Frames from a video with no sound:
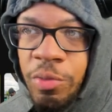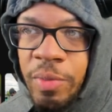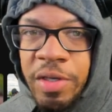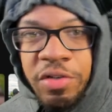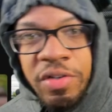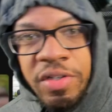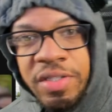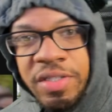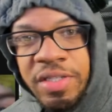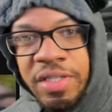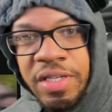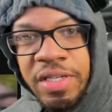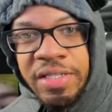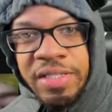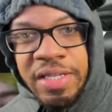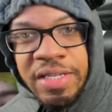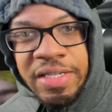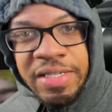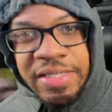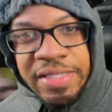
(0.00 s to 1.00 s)
As you can see, it
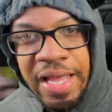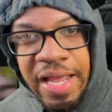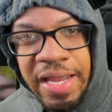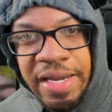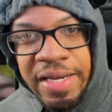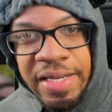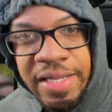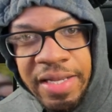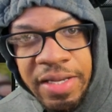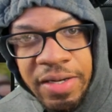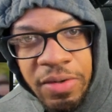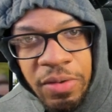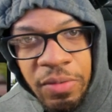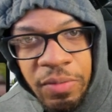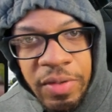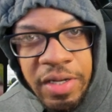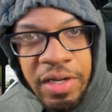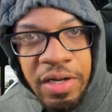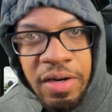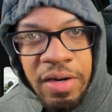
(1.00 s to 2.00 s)
says sign in over
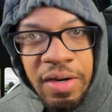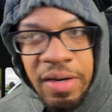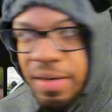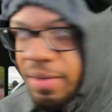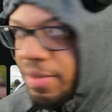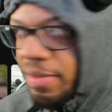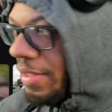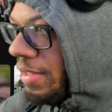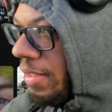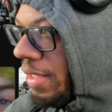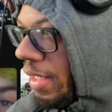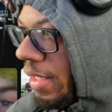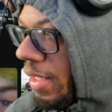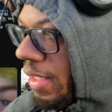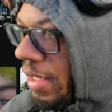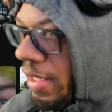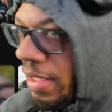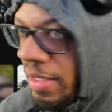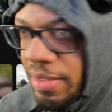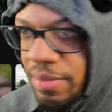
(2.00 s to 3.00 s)
here. It's
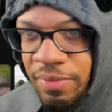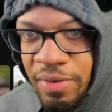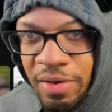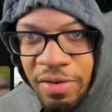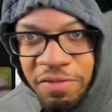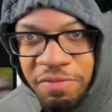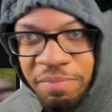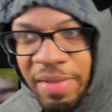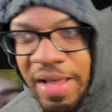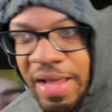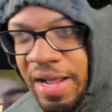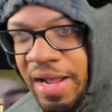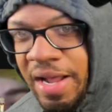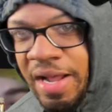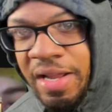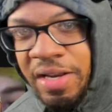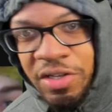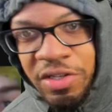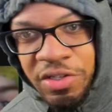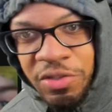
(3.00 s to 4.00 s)
nothing of
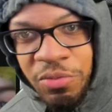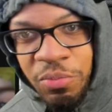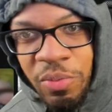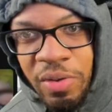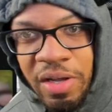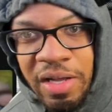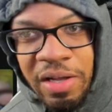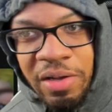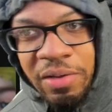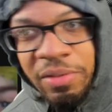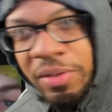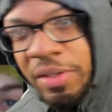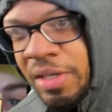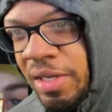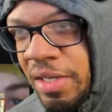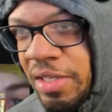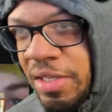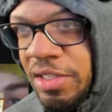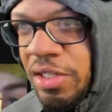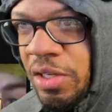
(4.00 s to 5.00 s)
mine. It's wild.
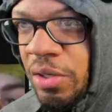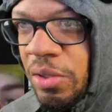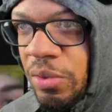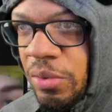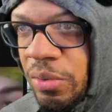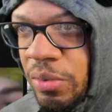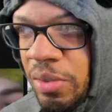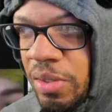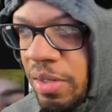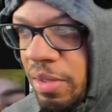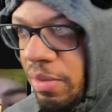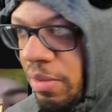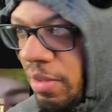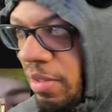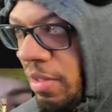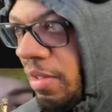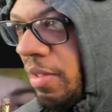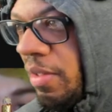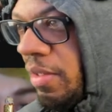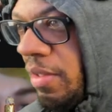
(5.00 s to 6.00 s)
So,
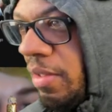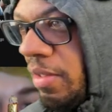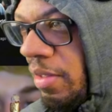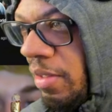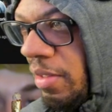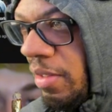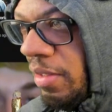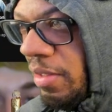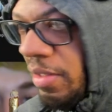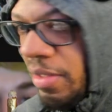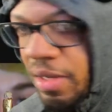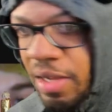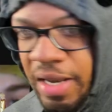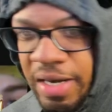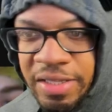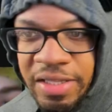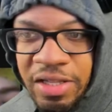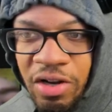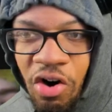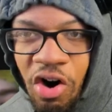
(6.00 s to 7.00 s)
I
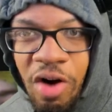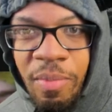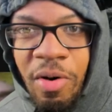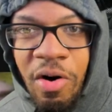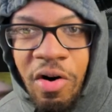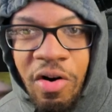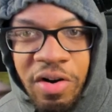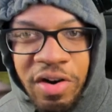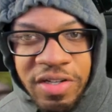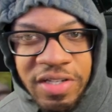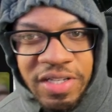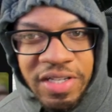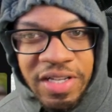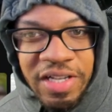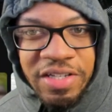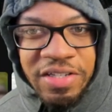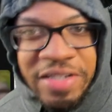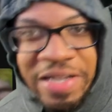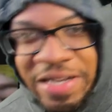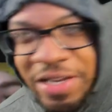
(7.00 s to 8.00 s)
looked at RMR on this. I
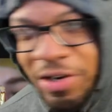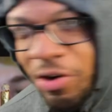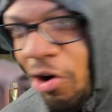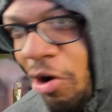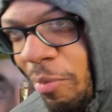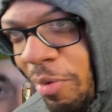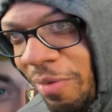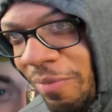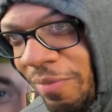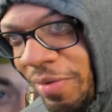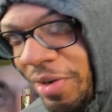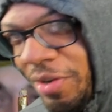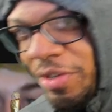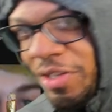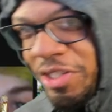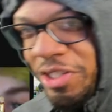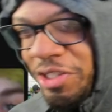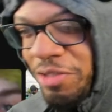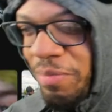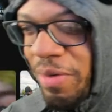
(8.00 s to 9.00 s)
guess not get RMR video because
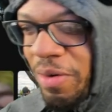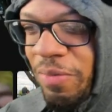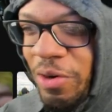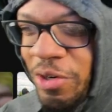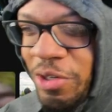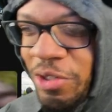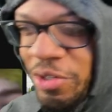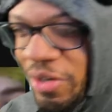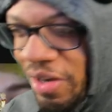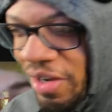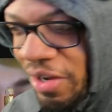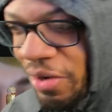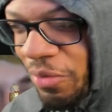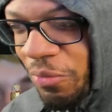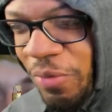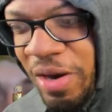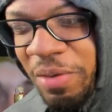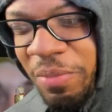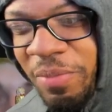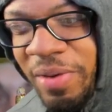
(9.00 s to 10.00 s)
it was my first
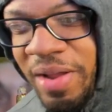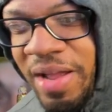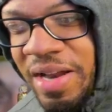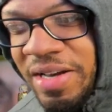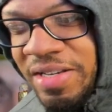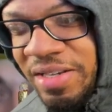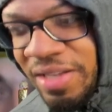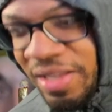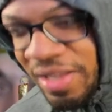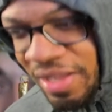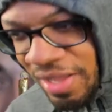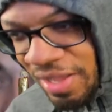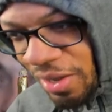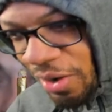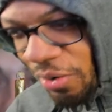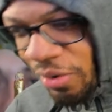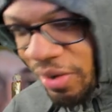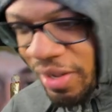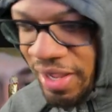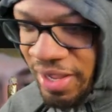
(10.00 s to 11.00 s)
random reaction.
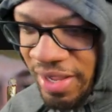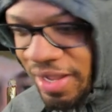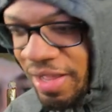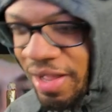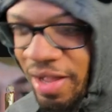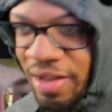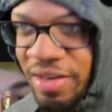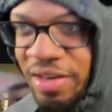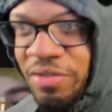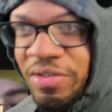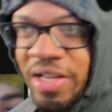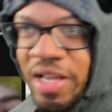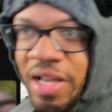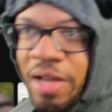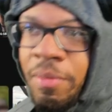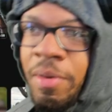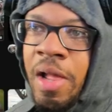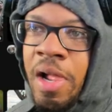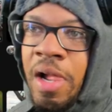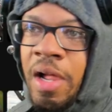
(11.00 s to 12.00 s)
Okay, incognito tab.
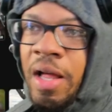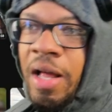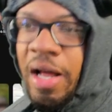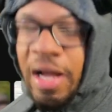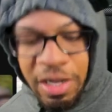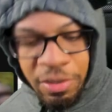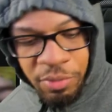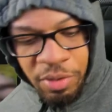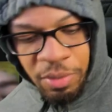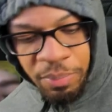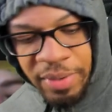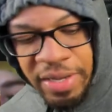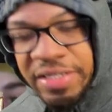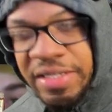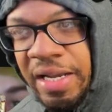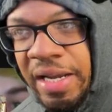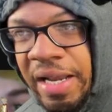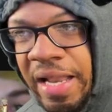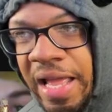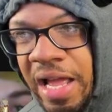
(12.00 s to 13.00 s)
All right, we're going to paste
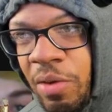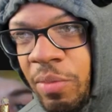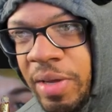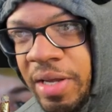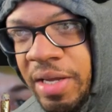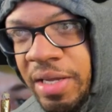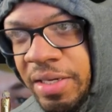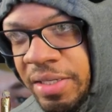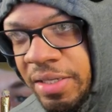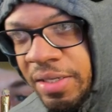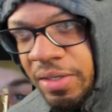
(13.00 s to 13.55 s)
allow in.